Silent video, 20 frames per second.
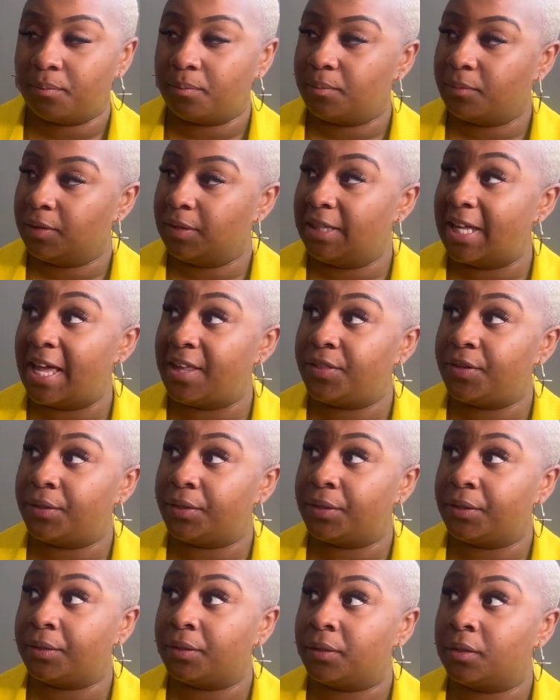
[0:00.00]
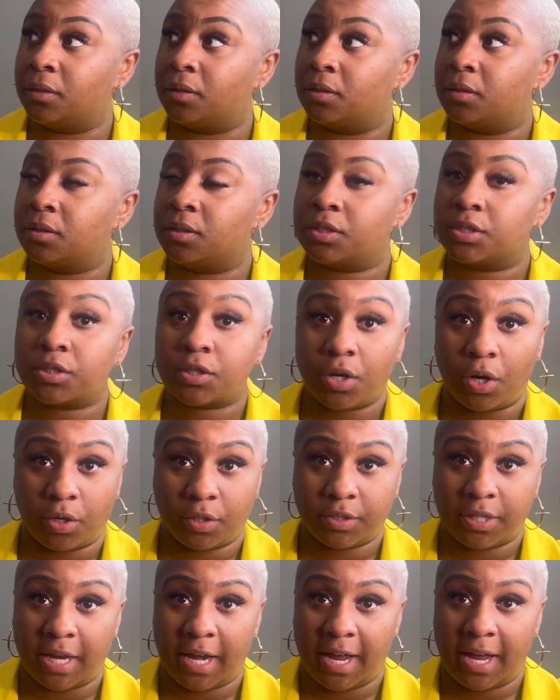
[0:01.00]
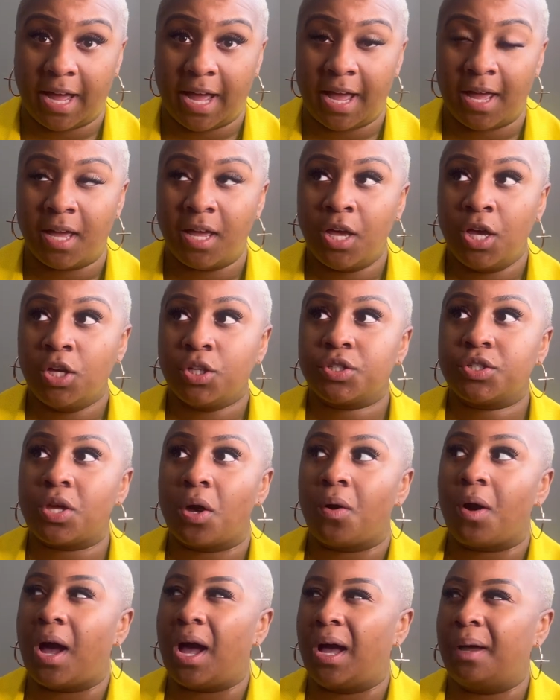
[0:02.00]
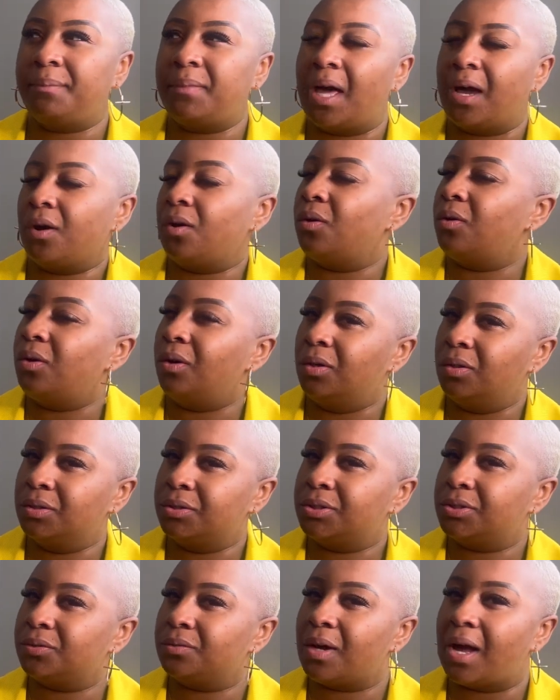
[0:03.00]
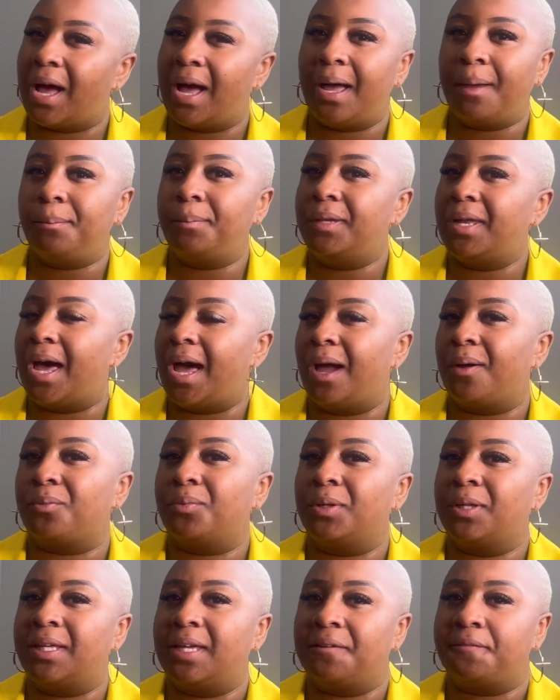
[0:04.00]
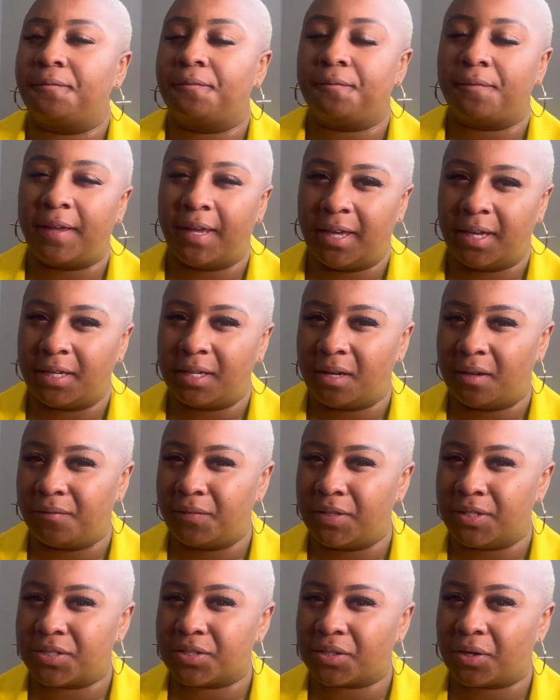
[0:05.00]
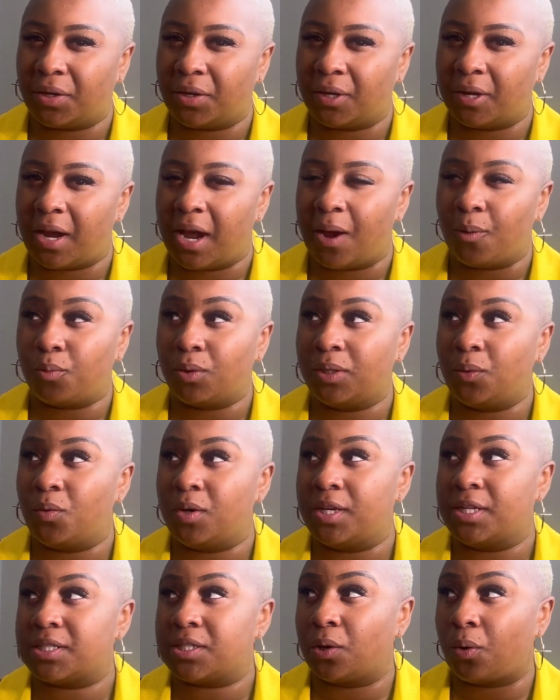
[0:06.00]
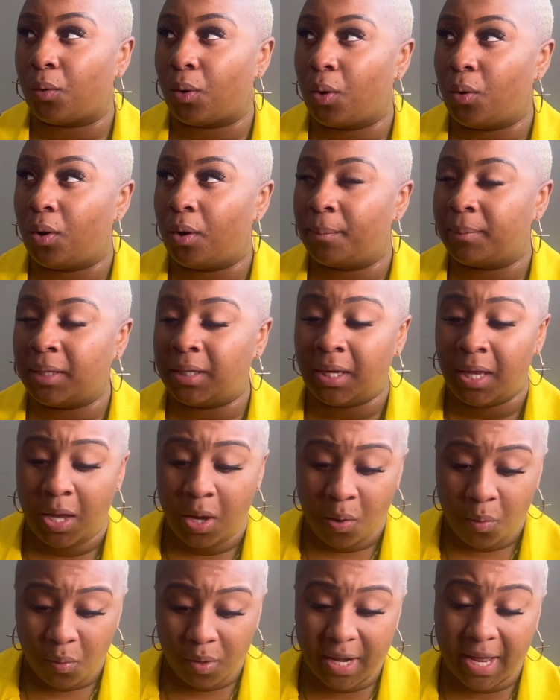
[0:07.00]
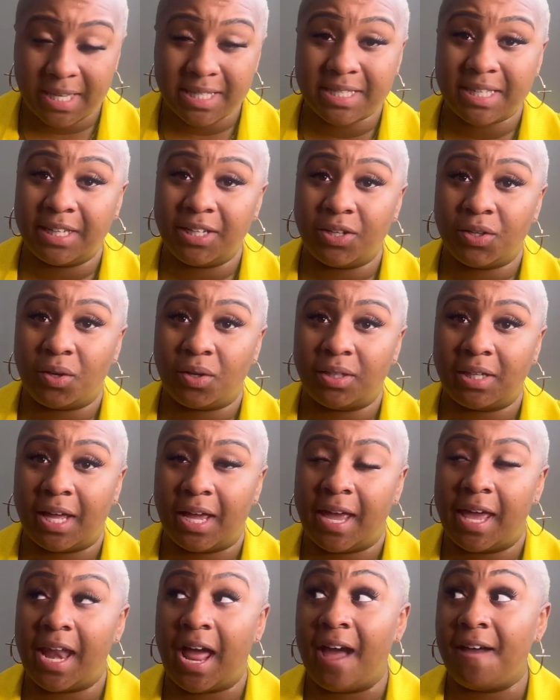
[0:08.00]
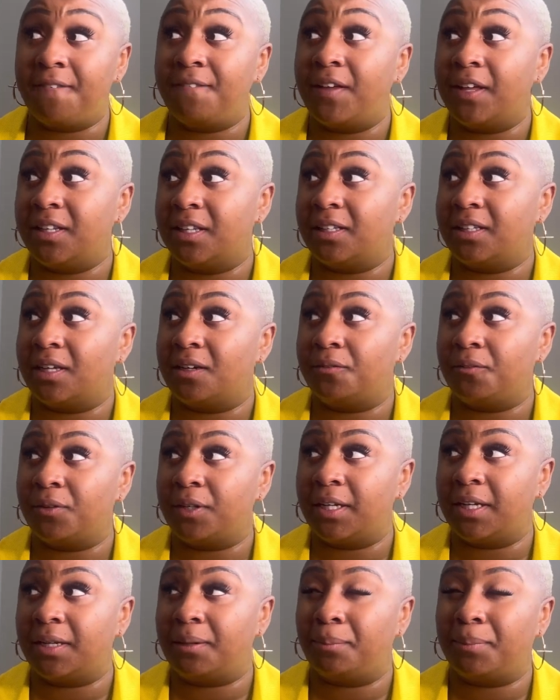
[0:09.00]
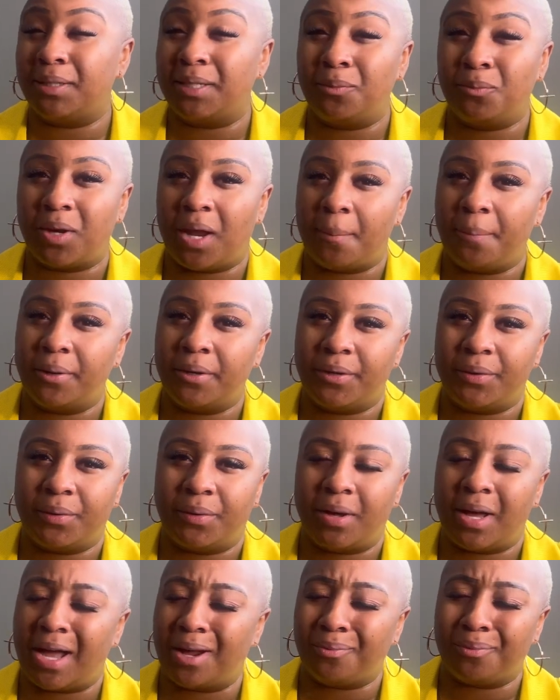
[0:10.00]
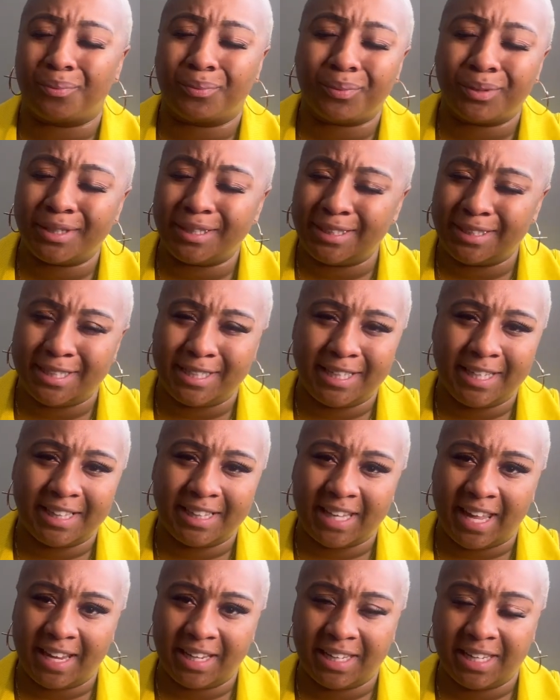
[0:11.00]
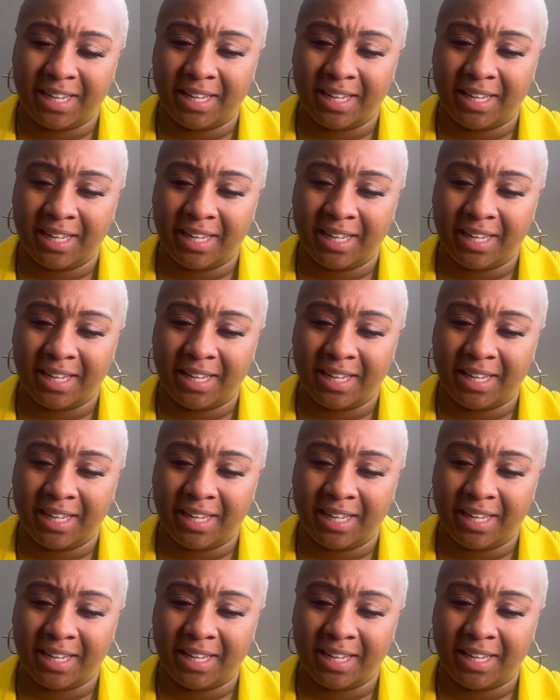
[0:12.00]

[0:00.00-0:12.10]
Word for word: leather skirt that I got. So I'm not gonna hold you, I'm not really a fan of this skirt. I really wanted to grow on me. When I seen it online, I fell in love with it, but then when I put it on, I really didn't like